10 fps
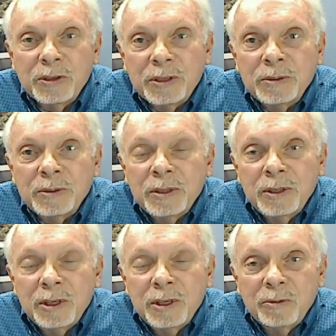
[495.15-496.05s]
or
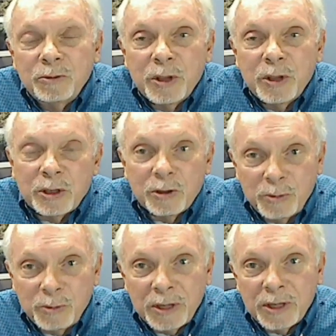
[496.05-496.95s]
a fully
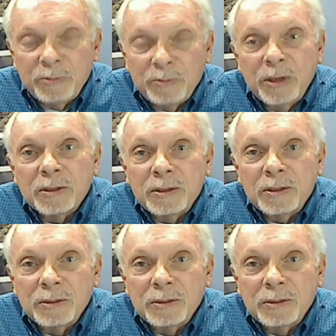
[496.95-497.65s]
enclosed metal top vehicle.